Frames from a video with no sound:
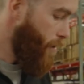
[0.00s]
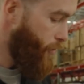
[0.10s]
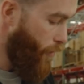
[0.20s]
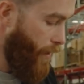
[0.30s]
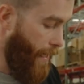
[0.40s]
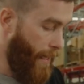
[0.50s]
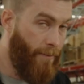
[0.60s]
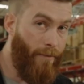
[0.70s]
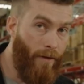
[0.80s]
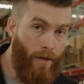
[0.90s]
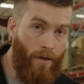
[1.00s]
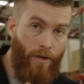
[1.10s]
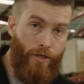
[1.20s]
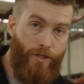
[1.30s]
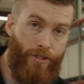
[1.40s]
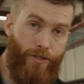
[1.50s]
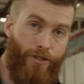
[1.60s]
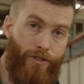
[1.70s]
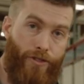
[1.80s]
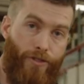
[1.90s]
So again,
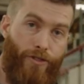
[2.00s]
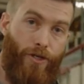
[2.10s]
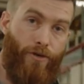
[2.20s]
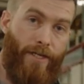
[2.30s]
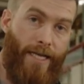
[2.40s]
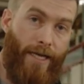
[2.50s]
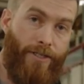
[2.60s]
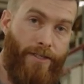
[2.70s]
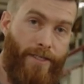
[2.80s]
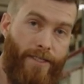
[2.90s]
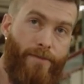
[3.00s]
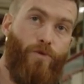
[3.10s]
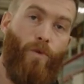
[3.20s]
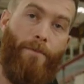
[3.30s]
two detection systems we